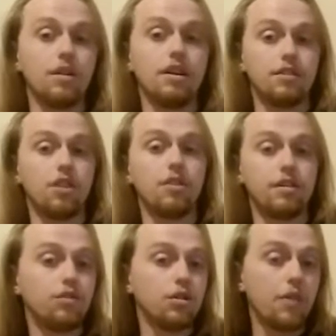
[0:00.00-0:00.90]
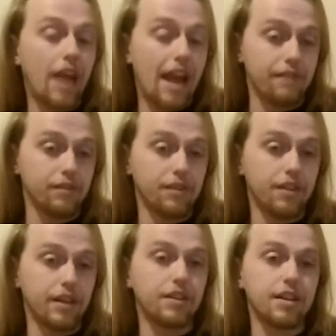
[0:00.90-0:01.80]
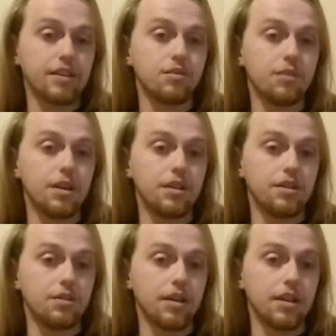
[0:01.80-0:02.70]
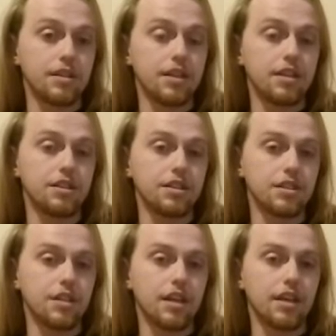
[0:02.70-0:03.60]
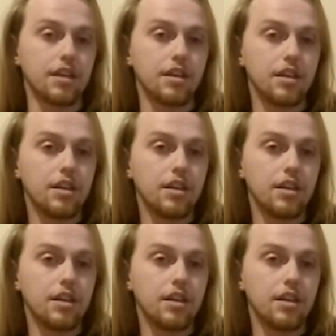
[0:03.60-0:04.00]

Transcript: in going forward with everything. I think is the way to do it, instead of just like